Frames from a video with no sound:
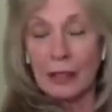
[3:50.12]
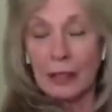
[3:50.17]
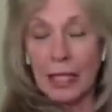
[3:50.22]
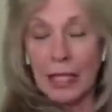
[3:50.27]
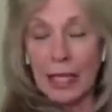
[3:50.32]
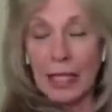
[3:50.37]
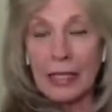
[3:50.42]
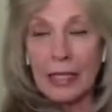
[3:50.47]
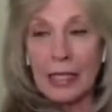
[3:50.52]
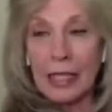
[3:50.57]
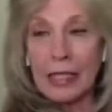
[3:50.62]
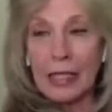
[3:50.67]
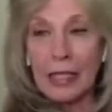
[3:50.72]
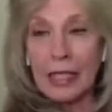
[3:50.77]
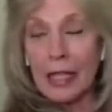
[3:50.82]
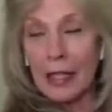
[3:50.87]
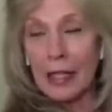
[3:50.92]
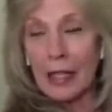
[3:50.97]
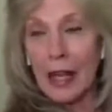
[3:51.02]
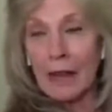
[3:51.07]
entities
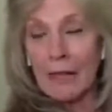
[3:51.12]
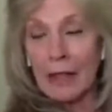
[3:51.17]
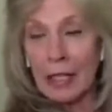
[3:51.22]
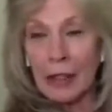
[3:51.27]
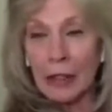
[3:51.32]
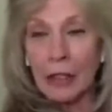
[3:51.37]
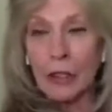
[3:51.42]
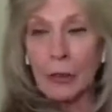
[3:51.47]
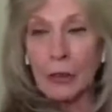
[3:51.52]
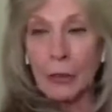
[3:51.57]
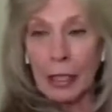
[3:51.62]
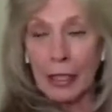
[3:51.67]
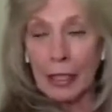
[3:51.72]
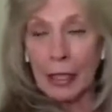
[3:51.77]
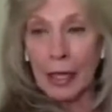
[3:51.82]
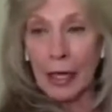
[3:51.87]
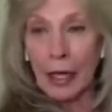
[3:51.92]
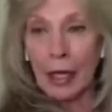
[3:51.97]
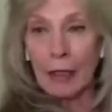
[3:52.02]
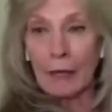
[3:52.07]
every clearing
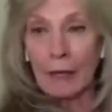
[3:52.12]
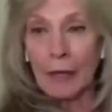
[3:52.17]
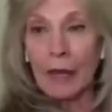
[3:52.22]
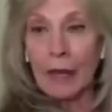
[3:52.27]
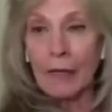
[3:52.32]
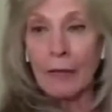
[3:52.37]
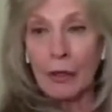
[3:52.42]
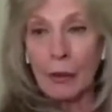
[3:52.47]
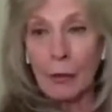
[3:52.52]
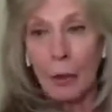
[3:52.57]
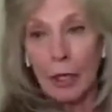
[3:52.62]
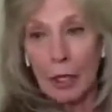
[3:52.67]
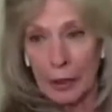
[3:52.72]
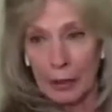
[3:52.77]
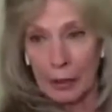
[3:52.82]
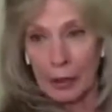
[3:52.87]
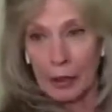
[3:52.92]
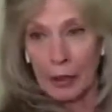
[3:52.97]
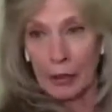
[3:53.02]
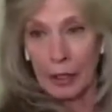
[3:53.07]
out of
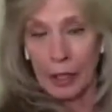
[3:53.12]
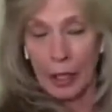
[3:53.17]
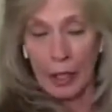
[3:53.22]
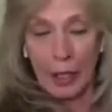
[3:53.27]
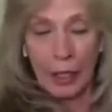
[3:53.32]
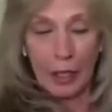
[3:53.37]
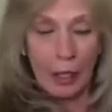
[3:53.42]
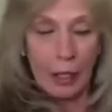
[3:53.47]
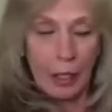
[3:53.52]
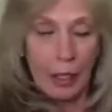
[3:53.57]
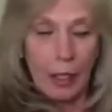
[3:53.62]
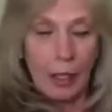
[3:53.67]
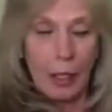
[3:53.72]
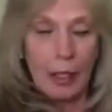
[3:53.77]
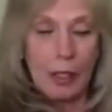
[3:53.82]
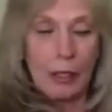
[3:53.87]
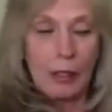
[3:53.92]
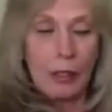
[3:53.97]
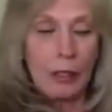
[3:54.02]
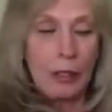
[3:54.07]
everyone okay
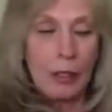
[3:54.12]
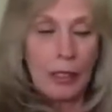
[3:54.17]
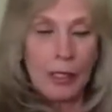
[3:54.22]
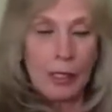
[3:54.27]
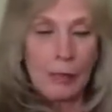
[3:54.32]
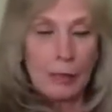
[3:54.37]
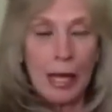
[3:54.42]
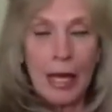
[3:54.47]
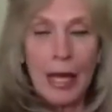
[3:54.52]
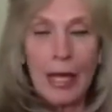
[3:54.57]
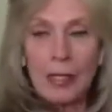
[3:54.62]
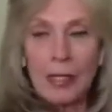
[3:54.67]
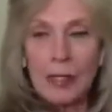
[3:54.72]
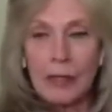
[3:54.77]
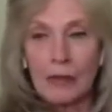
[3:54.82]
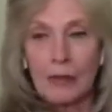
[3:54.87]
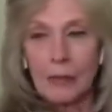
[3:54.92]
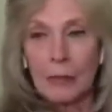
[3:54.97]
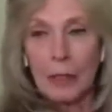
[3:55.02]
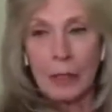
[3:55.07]
so it's
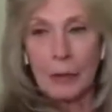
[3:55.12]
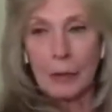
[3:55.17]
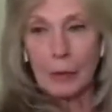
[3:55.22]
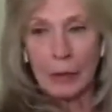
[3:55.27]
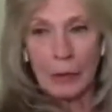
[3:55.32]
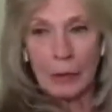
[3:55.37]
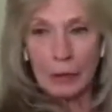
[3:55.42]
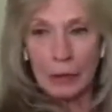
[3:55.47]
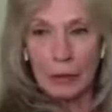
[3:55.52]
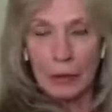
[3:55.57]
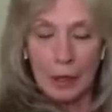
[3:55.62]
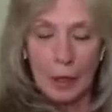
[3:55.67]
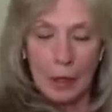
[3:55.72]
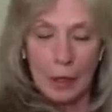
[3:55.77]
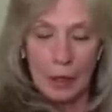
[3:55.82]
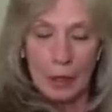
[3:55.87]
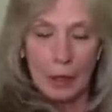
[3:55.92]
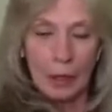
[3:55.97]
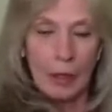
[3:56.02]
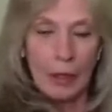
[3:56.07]
massive, people.
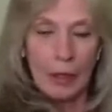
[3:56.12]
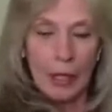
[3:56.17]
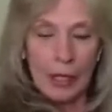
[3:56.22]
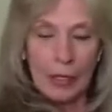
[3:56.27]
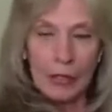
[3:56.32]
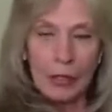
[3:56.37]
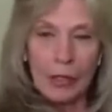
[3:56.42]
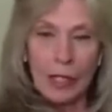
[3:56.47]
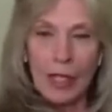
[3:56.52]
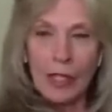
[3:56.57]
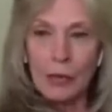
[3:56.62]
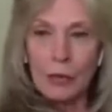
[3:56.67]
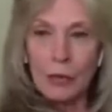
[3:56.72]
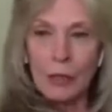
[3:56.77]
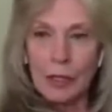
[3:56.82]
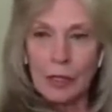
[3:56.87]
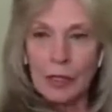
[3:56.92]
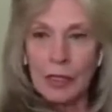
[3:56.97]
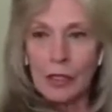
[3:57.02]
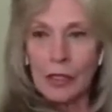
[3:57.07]
All right, so that's what
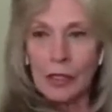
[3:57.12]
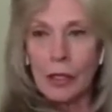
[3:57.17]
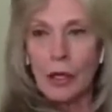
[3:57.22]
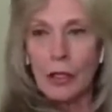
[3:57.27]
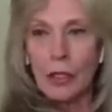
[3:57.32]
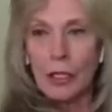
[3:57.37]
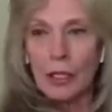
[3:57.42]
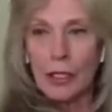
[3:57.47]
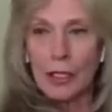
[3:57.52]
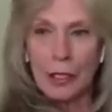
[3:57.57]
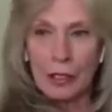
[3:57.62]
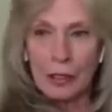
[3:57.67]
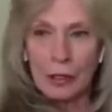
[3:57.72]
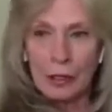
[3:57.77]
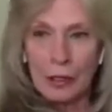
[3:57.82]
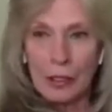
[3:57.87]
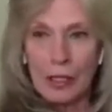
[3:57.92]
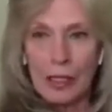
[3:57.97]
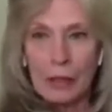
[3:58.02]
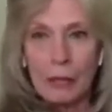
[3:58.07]
a discarnate is
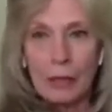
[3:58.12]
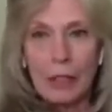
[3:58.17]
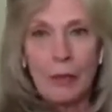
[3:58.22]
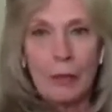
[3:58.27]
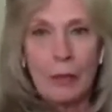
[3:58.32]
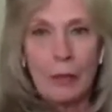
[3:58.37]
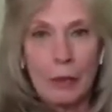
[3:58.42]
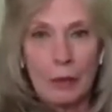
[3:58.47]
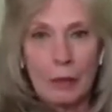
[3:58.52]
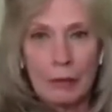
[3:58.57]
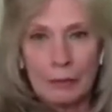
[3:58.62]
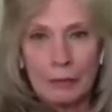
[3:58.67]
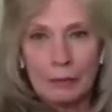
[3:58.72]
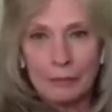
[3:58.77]
dead people.